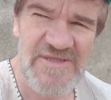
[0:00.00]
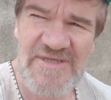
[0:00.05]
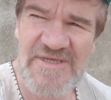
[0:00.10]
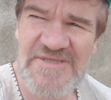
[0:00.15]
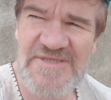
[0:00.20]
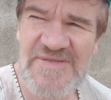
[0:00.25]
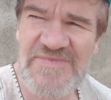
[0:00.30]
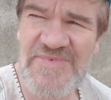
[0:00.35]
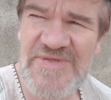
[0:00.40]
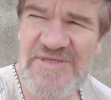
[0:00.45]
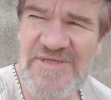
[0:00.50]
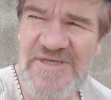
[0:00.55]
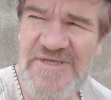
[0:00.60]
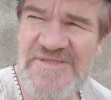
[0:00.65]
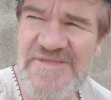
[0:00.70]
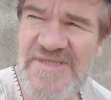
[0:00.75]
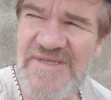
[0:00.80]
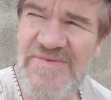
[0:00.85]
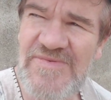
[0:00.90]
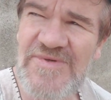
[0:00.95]
Is it
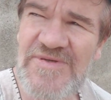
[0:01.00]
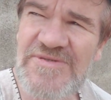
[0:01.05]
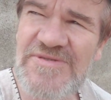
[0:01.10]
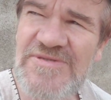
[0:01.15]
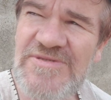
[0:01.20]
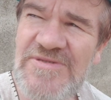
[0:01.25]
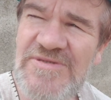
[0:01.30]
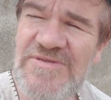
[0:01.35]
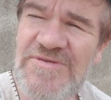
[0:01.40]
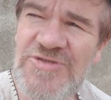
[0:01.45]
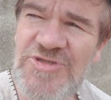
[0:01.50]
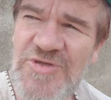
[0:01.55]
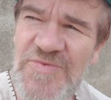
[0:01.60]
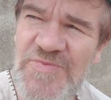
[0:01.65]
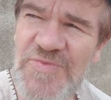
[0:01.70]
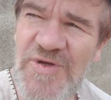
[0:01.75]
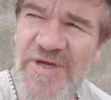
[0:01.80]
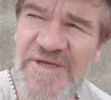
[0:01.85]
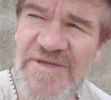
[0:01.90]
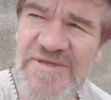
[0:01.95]
because they want to
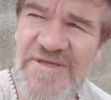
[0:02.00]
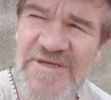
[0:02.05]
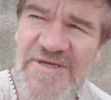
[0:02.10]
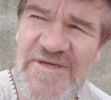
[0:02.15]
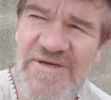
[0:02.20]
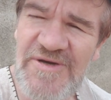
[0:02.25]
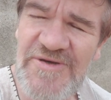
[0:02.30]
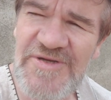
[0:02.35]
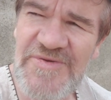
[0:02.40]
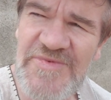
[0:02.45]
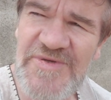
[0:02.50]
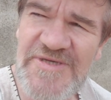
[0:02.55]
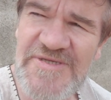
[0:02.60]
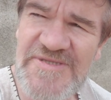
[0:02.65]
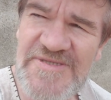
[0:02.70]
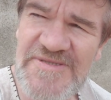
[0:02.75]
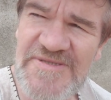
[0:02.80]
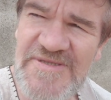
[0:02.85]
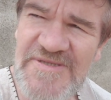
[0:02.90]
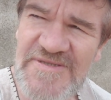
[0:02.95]
shipwreck the economy
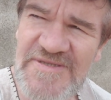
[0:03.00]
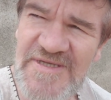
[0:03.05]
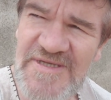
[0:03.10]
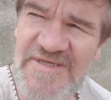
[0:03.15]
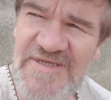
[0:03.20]
so that they